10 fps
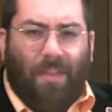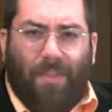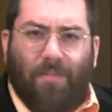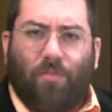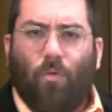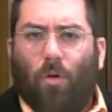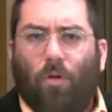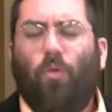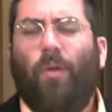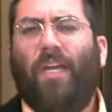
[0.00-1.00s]
this
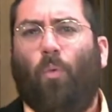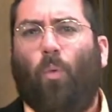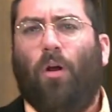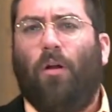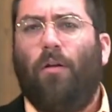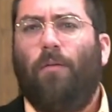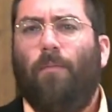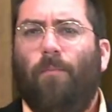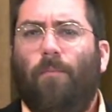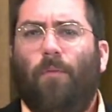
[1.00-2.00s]
Greek word
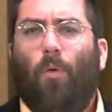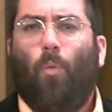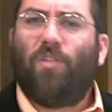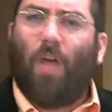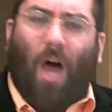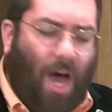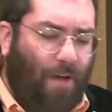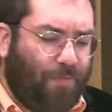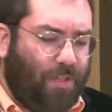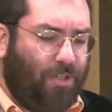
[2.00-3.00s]
was
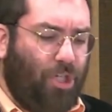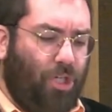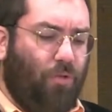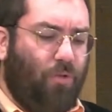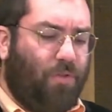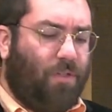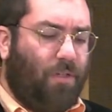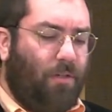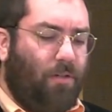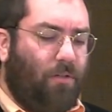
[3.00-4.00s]
often used
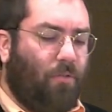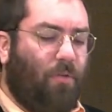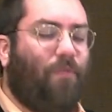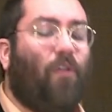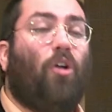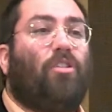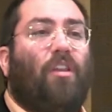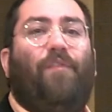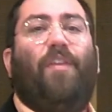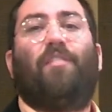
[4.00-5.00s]
to refer to the
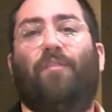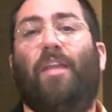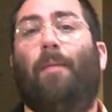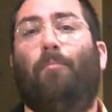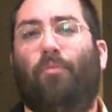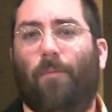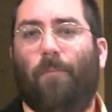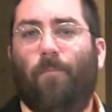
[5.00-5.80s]
visit of the emperor.